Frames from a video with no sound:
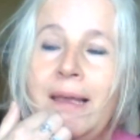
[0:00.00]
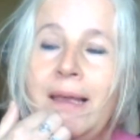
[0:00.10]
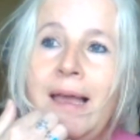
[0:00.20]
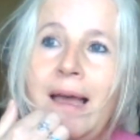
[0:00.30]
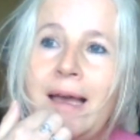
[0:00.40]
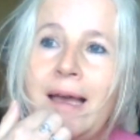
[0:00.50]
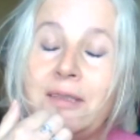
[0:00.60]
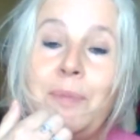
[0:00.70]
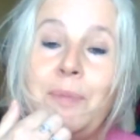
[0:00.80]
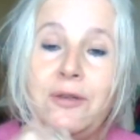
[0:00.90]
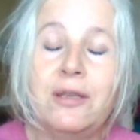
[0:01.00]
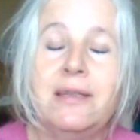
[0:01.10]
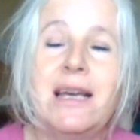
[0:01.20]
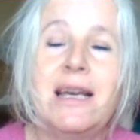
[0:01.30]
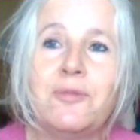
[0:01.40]
to be a
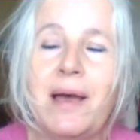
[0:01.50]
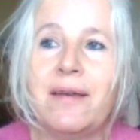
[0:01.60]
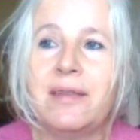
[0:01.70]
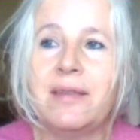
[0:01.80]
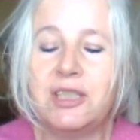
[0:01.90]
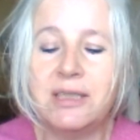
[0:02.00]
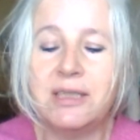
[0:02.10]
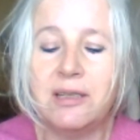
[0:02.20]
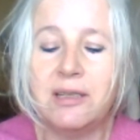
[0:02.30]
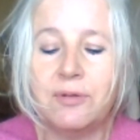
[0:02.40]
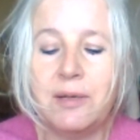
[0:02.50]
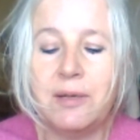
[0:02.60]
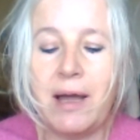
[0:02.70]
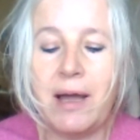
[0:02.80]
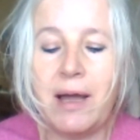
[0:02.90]
naturopath, and she started talking about
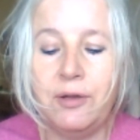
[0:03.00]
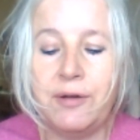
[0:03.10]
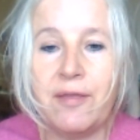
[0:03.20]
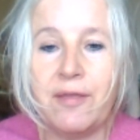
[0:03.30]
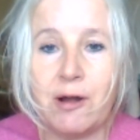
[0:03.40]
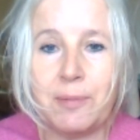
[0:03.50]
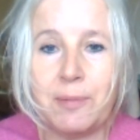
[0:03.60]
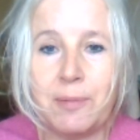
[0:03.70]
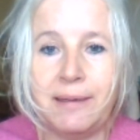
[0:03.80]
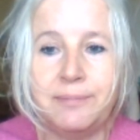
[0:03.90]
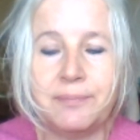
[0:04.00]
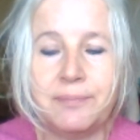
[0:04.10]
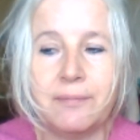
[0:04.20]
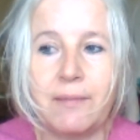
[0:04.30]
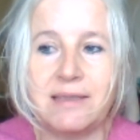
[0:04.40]
urine therapy
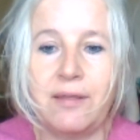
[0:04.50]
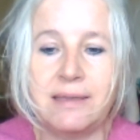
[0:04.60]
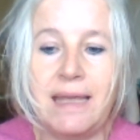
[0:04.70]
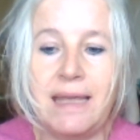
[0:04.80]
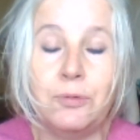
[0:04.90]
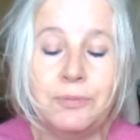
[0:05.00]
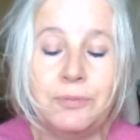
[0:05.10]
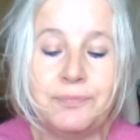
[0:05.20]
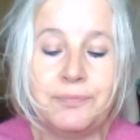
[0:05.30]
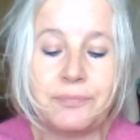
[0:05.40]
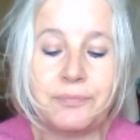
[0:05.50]
as a healing tool.